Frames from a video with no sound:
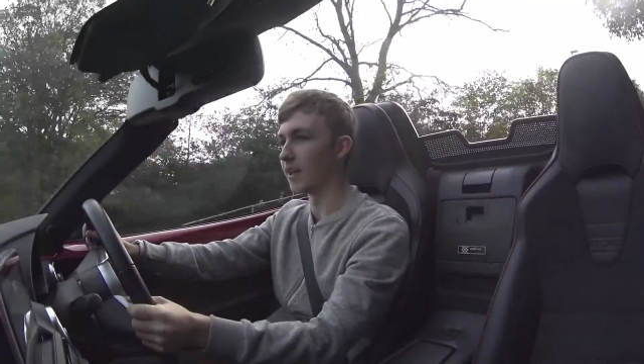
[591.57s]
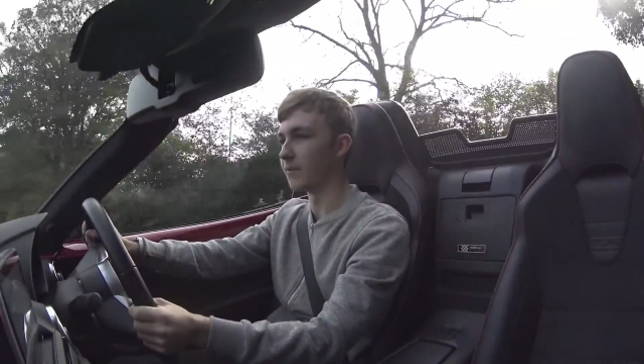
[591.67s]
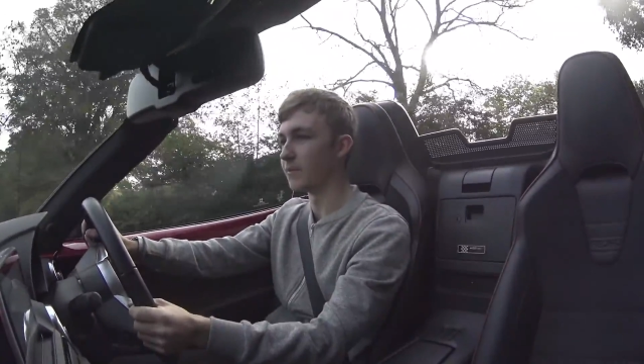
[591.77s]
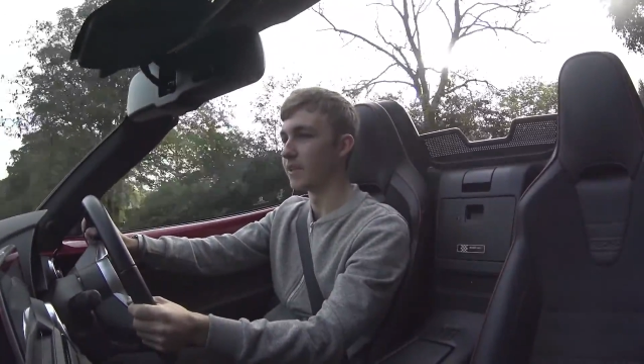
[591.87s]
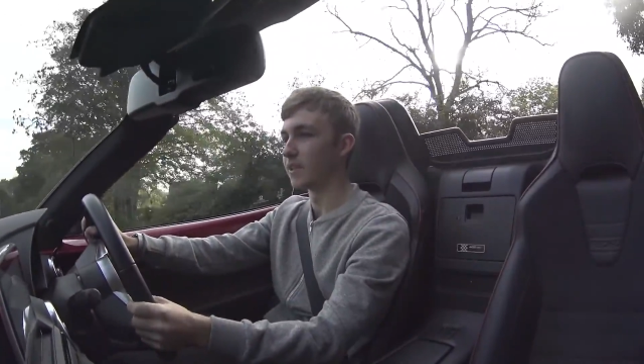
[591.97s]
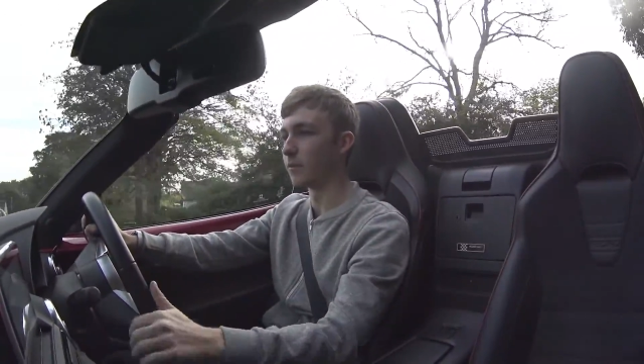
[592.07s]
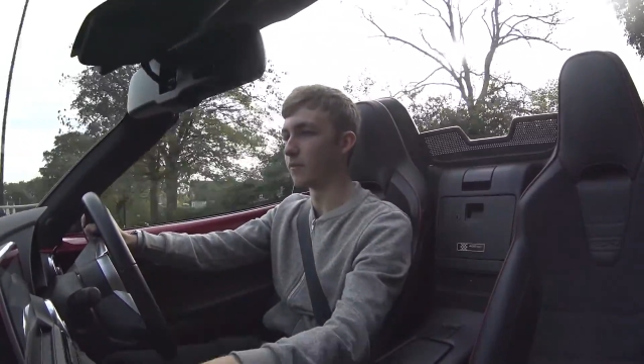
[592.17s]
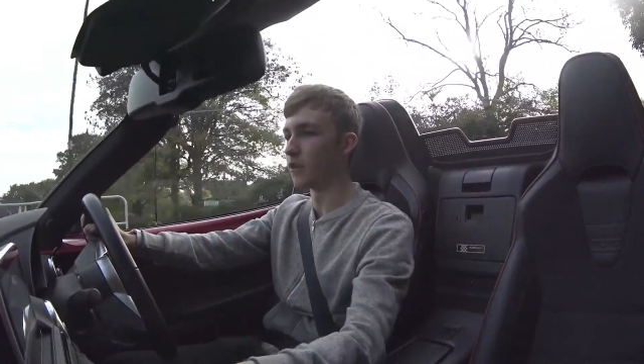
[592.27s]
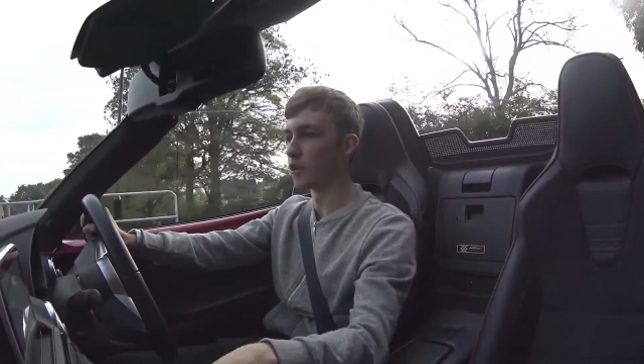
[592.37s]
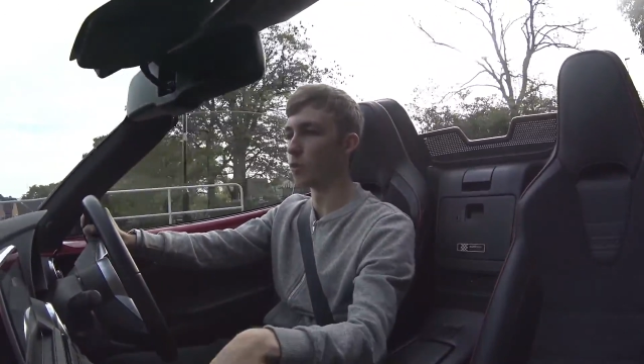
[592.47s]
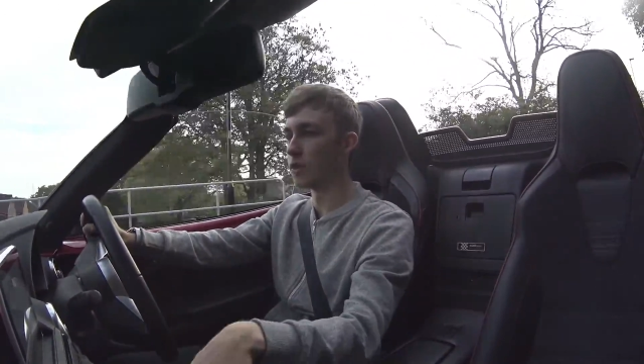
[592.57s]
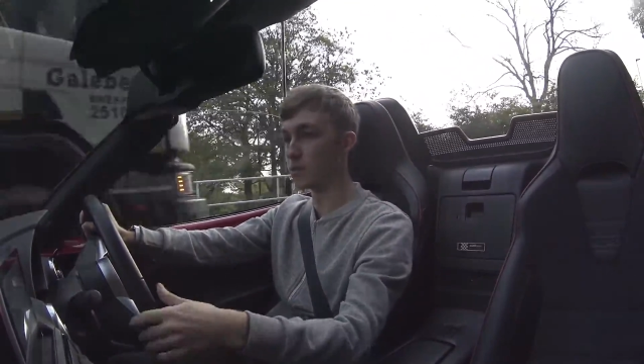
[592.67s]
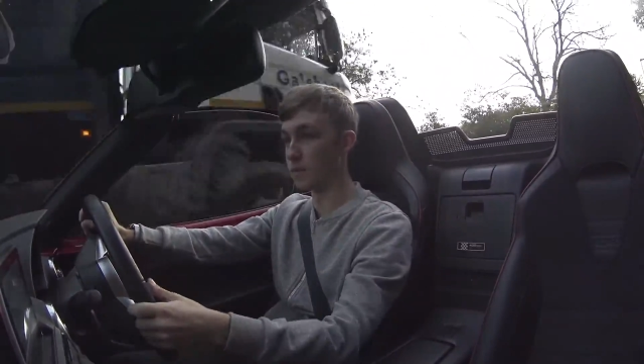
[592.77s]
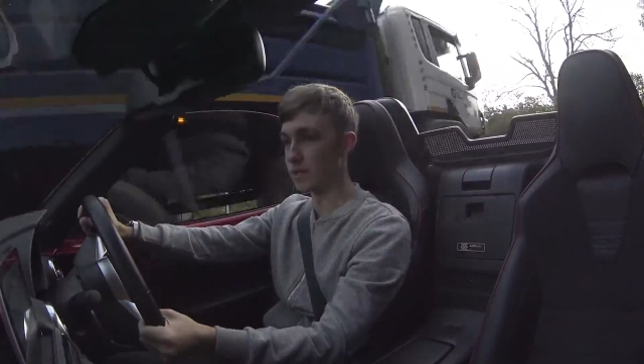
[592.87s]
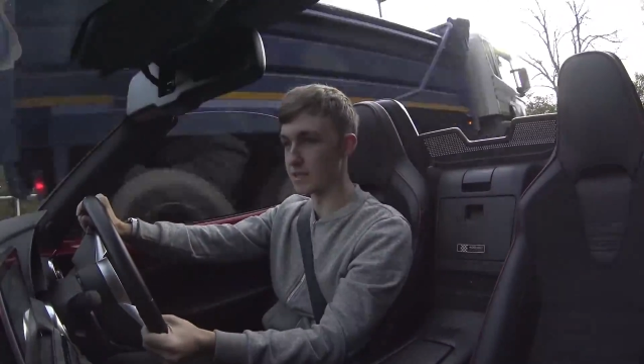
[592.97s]
My first winter
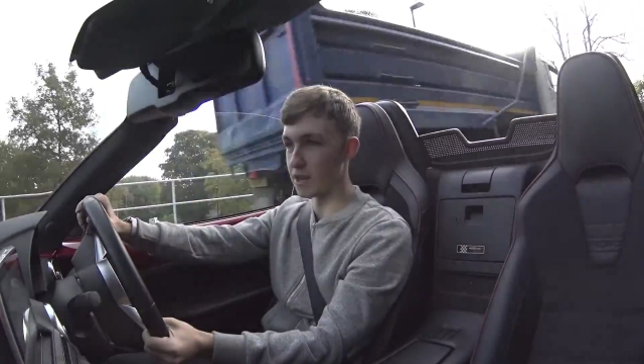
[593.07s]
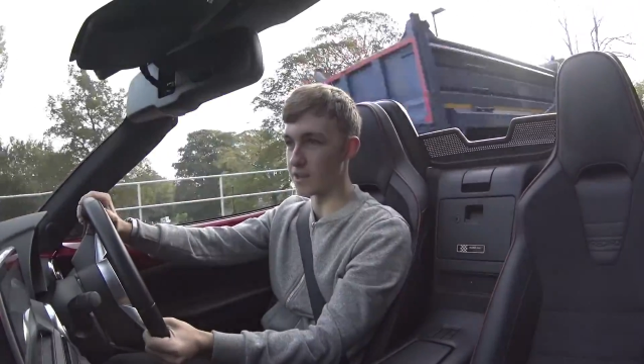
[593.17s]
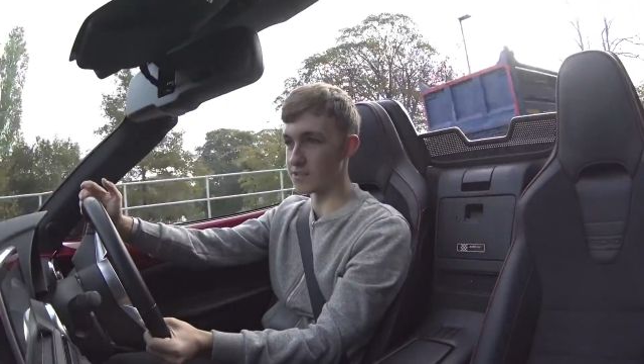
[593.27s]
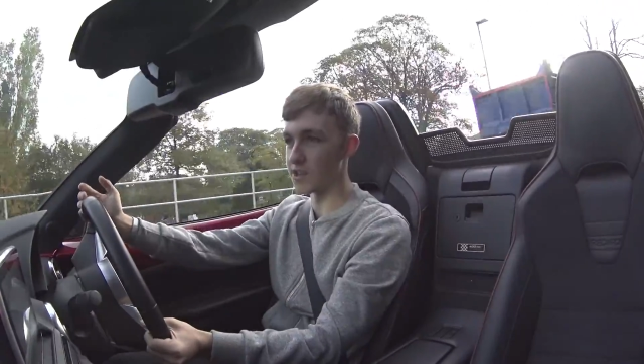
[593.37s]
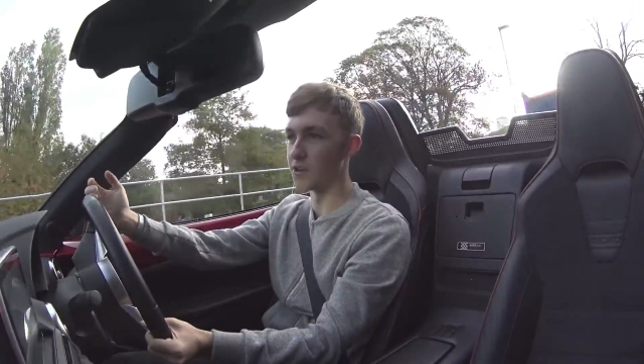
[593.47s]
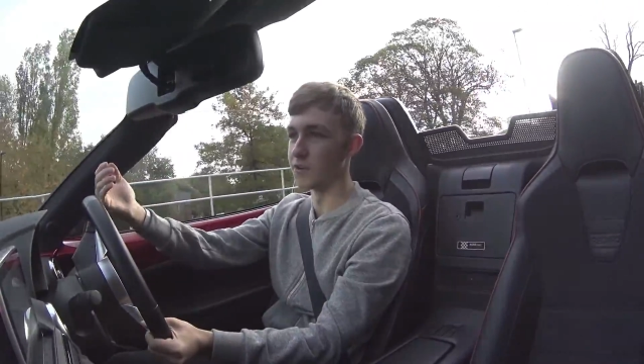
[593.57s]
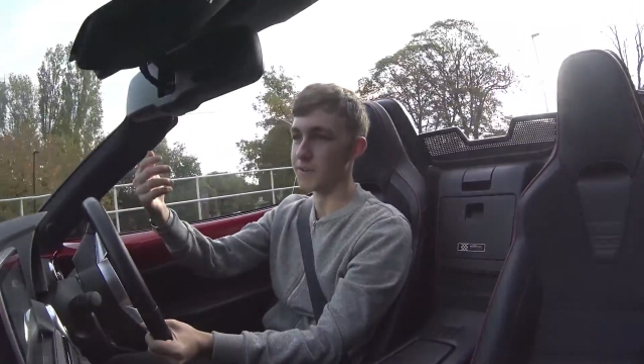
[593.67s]
with this car, so